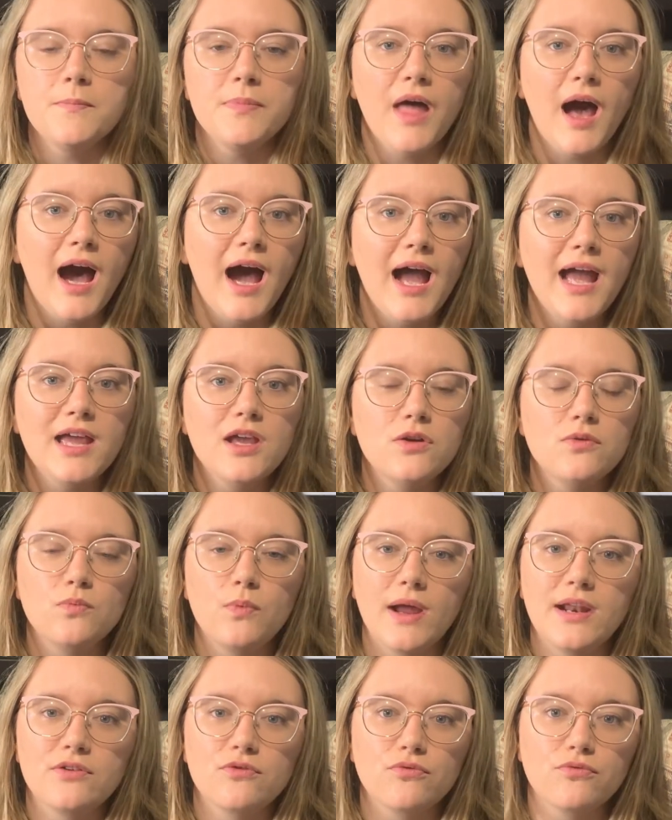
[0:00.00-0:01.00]
I
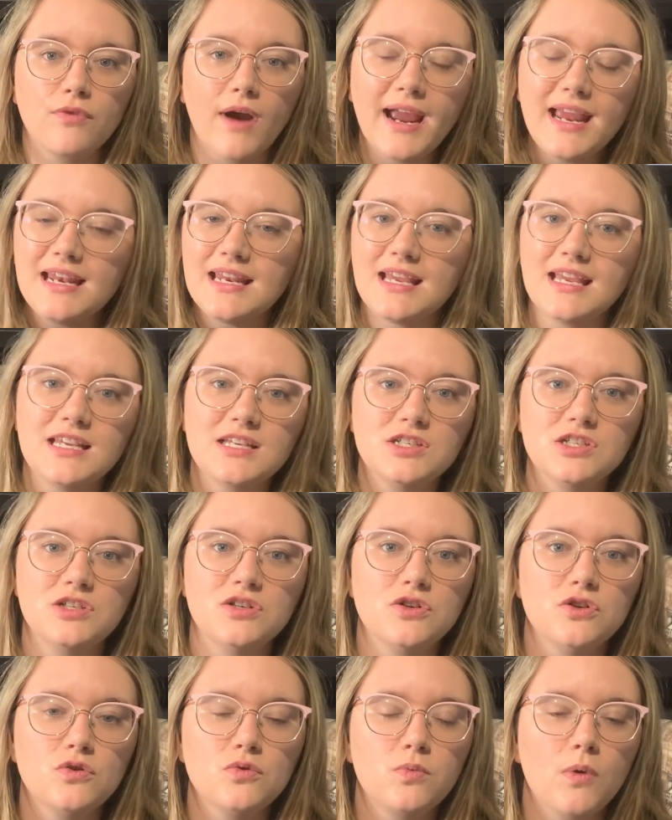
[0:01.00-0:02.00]
went right
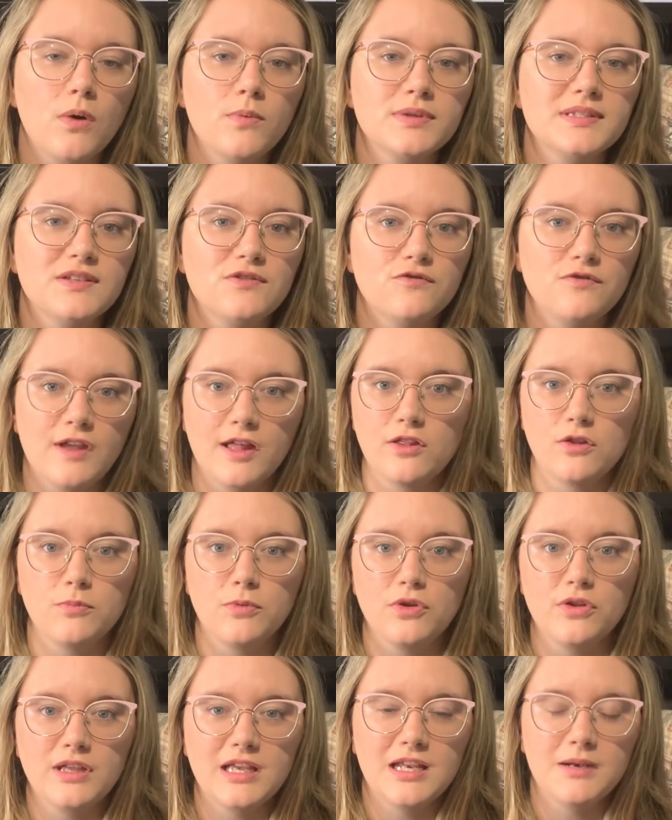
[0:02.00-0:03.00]
into what was
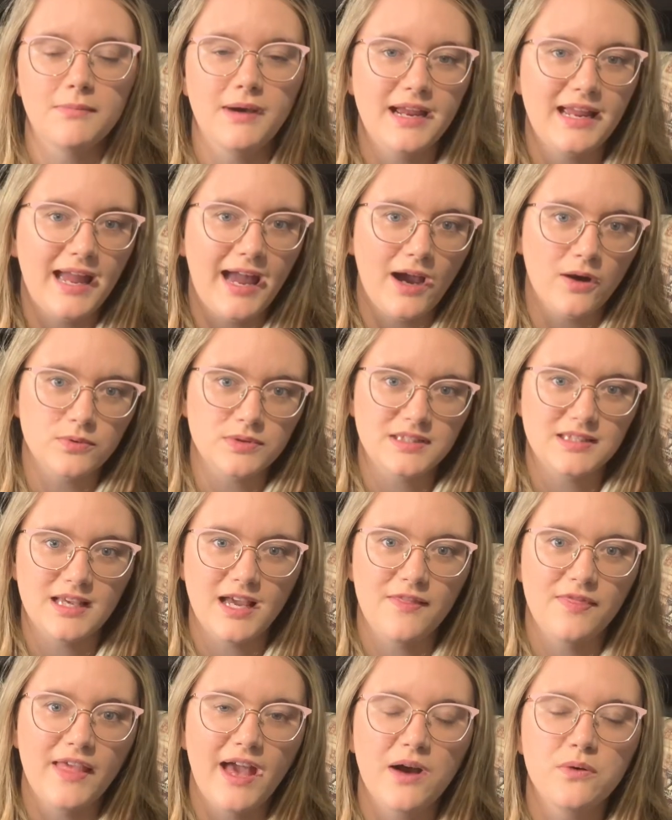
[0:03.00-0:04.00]
available in my house,
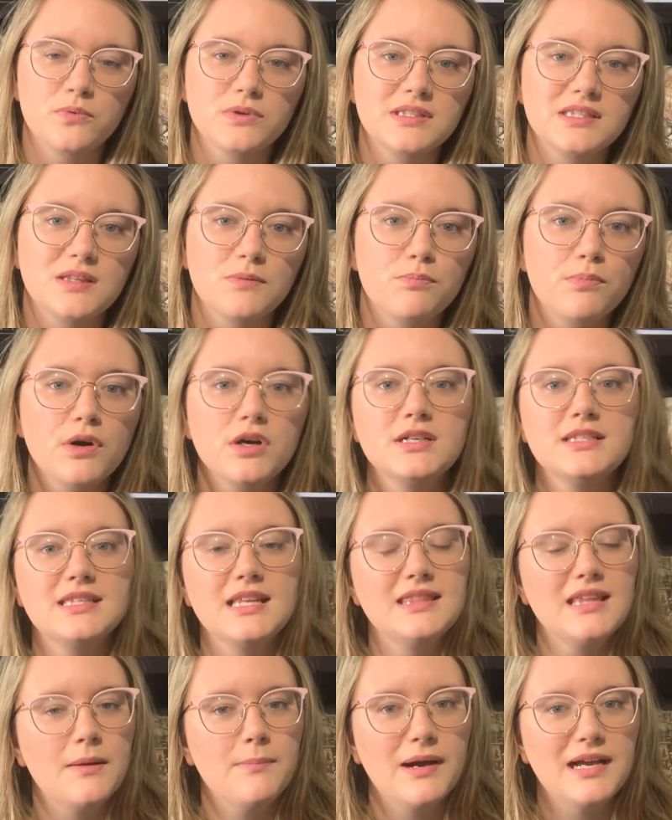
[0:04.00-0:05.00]
and that was the books
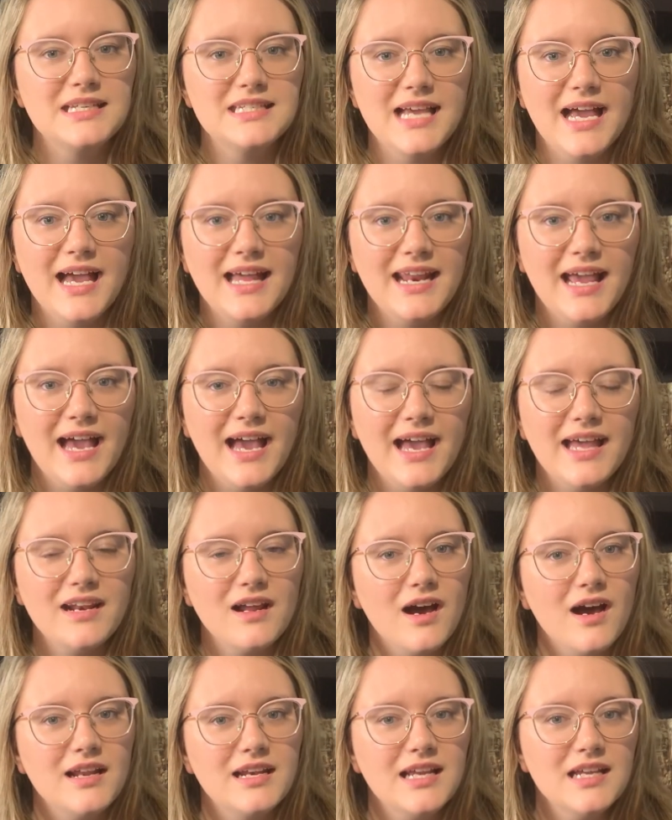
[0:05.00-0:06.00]
that my dad had
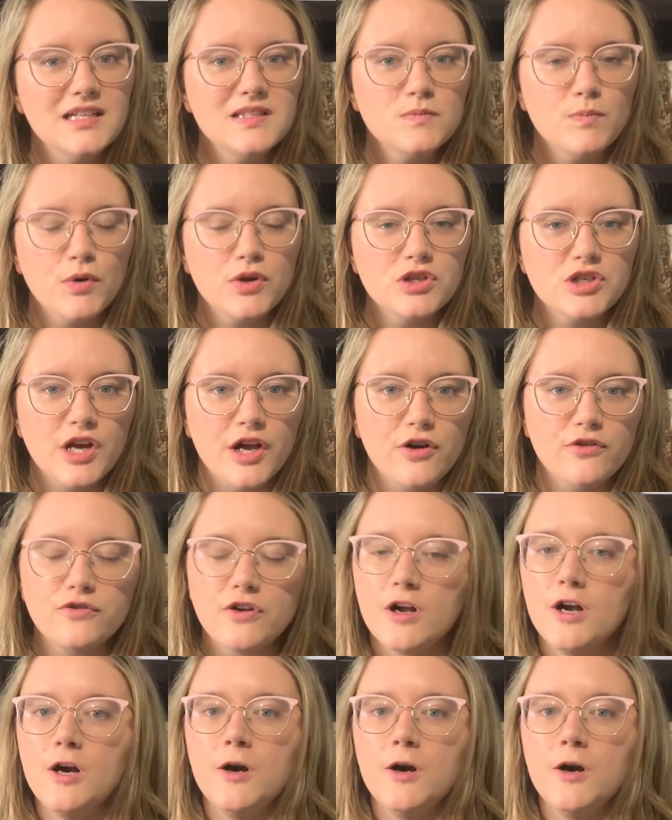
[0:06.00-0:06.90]
on his bookshelf,